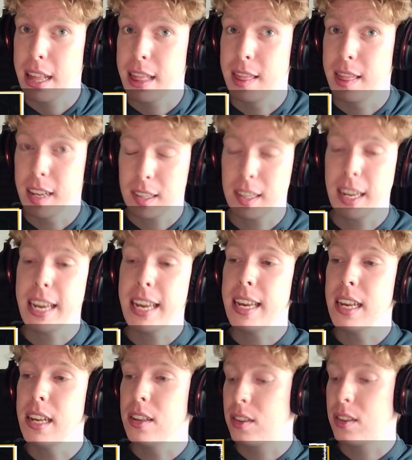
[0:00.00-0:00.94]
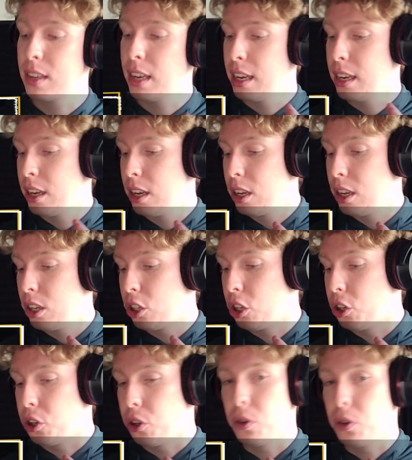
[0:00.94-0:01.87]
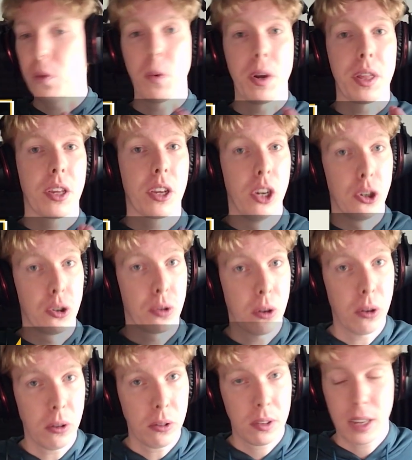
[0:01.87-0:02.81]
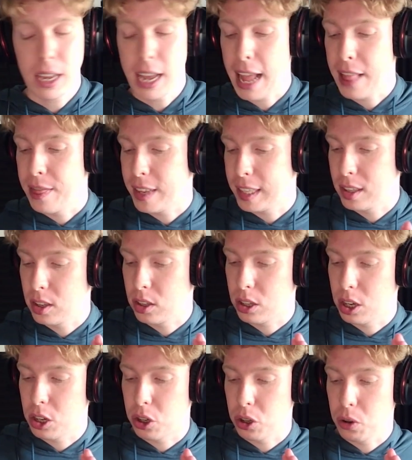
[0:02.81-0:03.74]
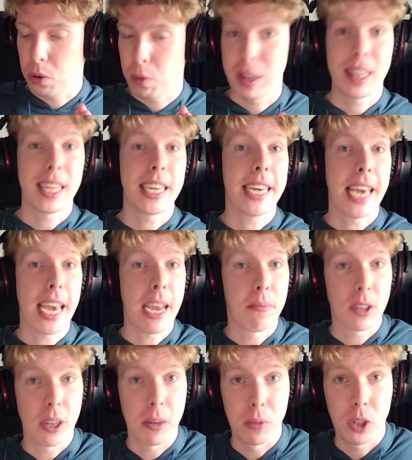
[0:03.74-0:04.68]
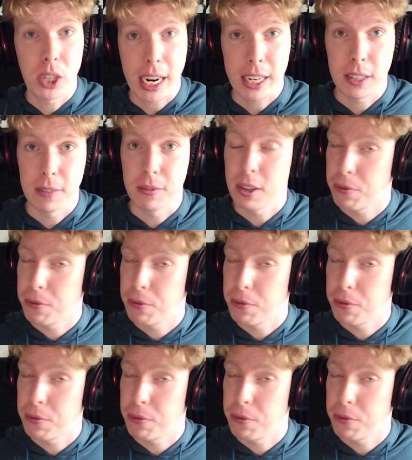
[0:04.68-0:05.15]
This is to do with controls, and this is to do with the game's objectives.